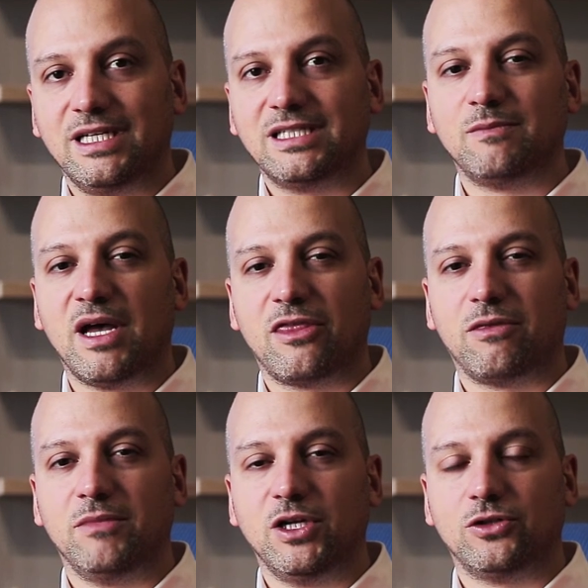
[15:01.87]
a
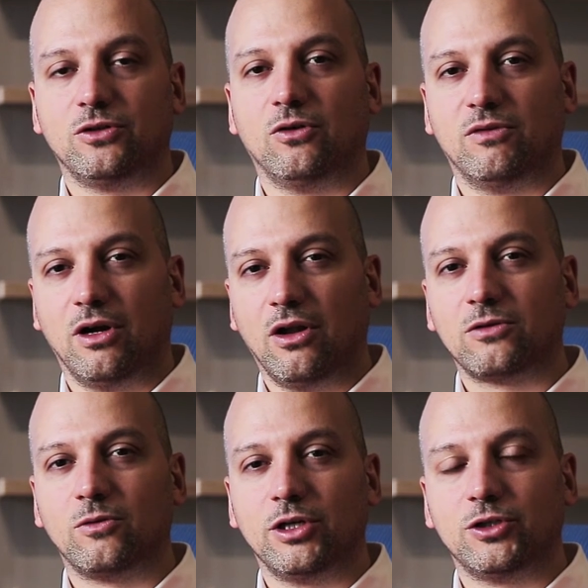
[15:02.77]
6-month mission, over a
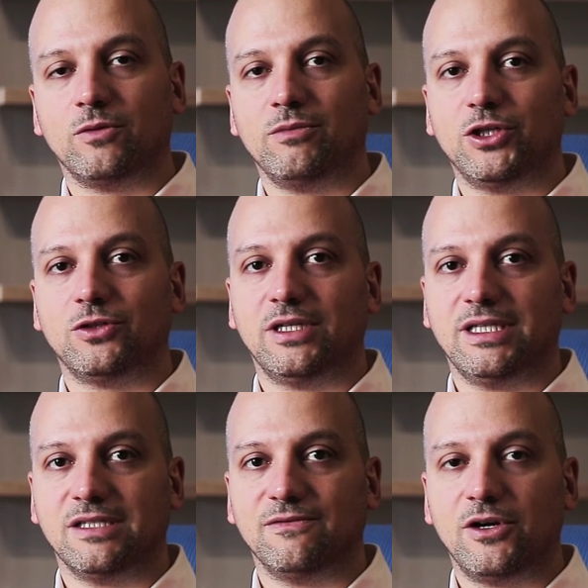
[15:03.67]
long duration mission,
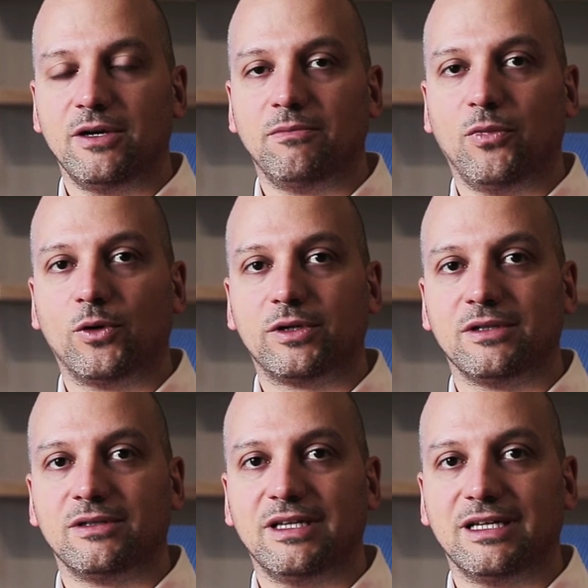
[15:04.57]
it is very
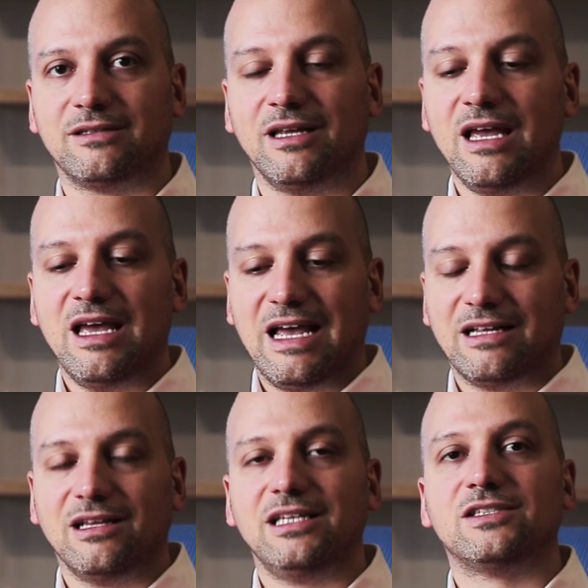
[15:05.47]
important that
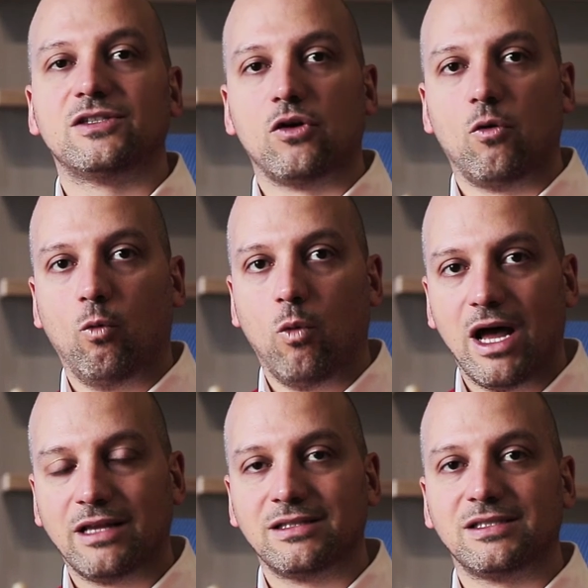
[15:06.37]
at least
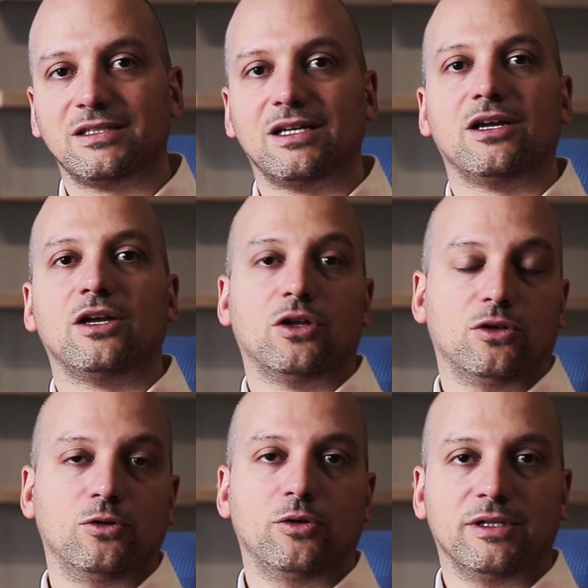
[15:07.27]
once
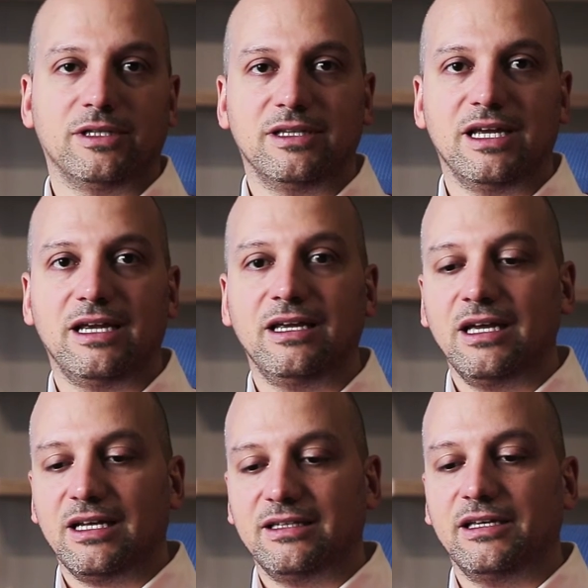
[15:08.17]
during the
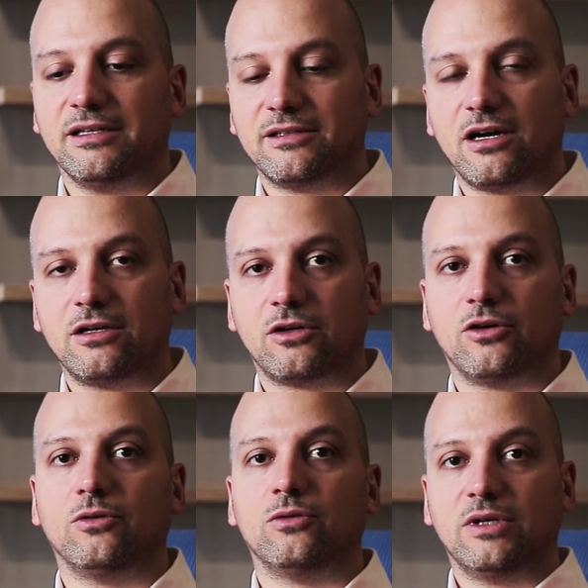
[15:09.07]
day the entire
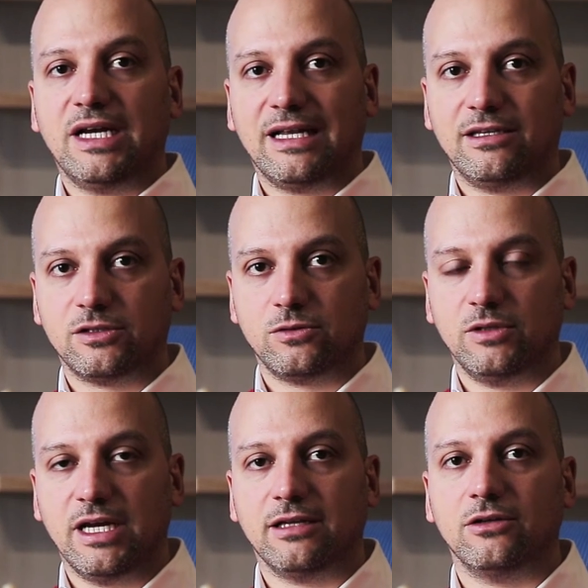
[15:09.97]
crew gathers
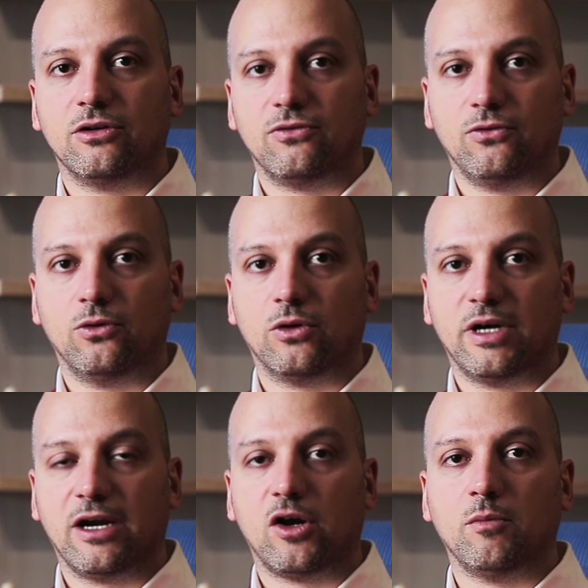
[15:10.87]
together
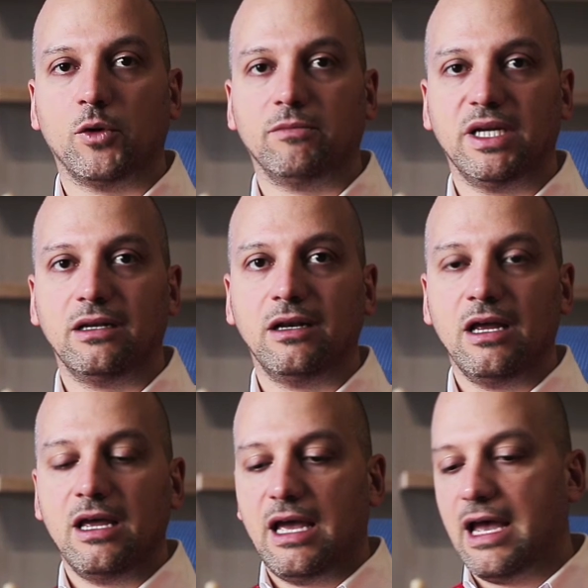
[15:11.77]
for a common meal,
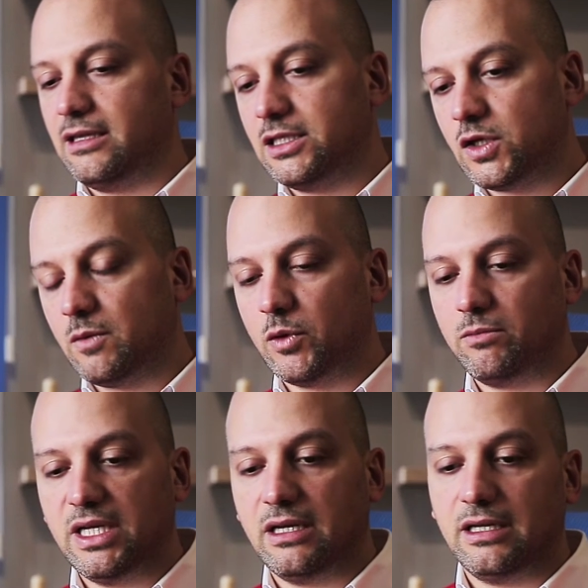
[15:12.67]
and this
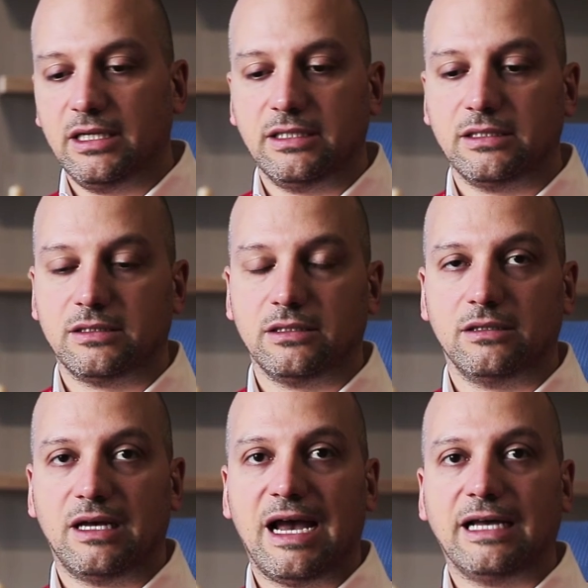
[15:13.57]
common meal is
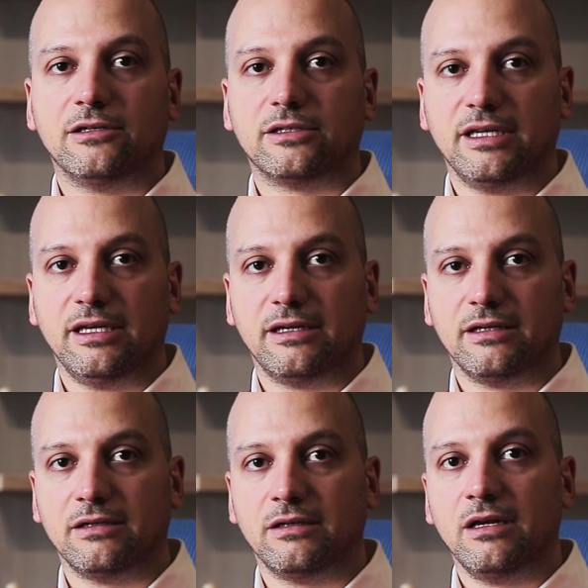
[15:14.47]
either
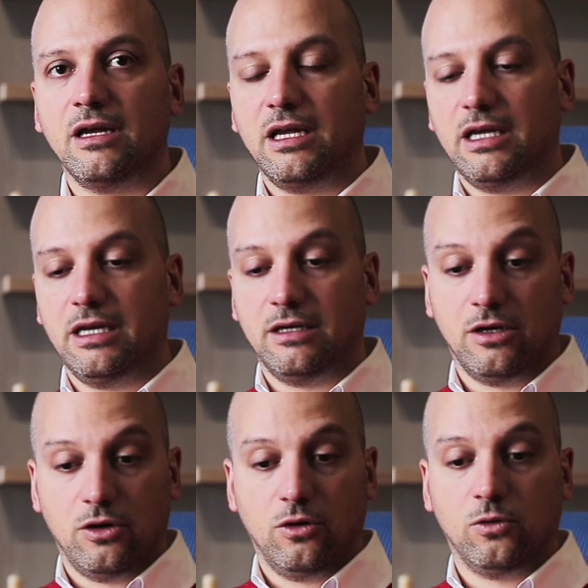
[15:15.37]
taken
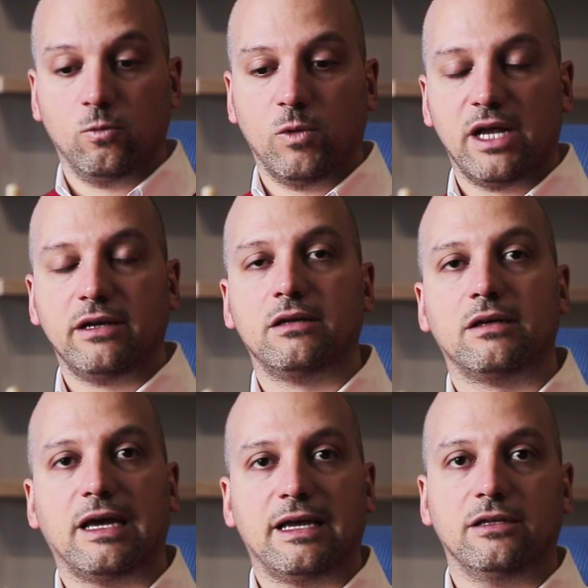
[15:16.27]
in Node
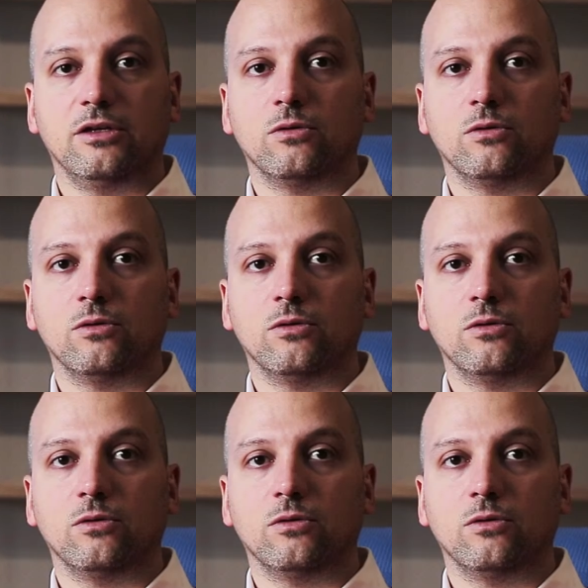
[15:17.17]
1 at